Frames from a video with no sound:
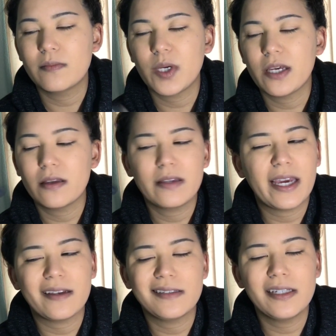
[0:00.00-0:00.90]
But
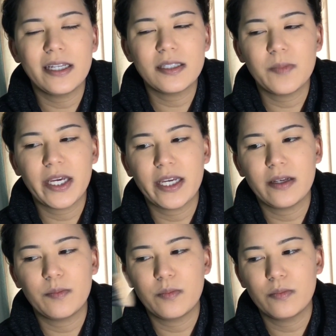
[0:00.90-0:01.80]
yeah, today's
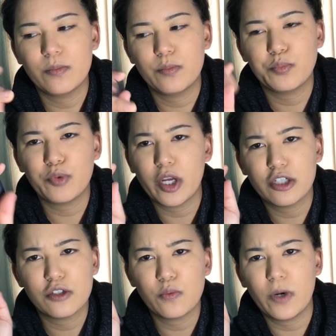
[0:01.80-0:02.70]
my
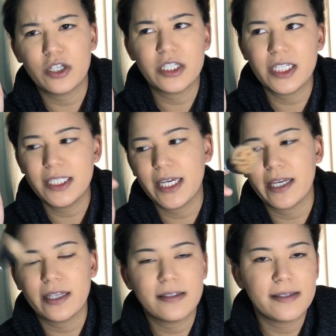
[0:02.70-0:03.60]
brush washing
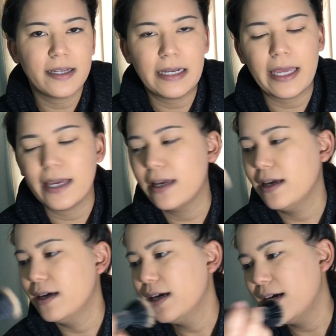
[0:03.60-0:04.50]
day. It's Sunday.
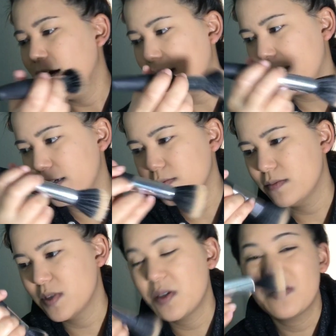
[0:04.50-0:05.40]

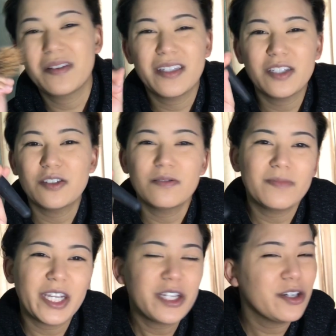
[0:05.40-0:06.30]
So these,
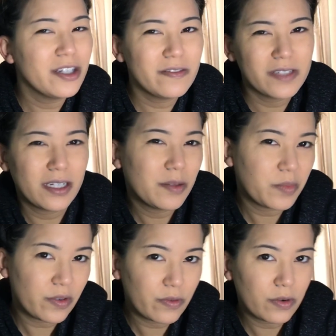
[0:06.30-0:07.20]
I could have done it
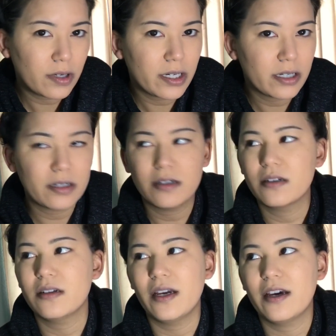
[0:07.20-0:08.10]
before
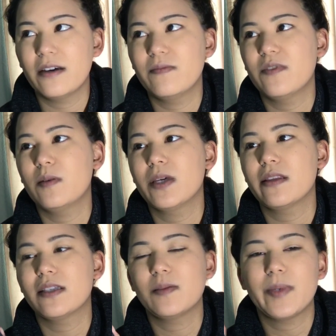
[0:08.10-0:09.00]

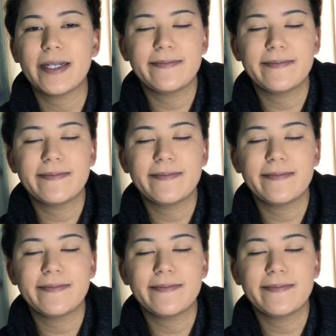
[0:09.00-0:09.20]
filming this, but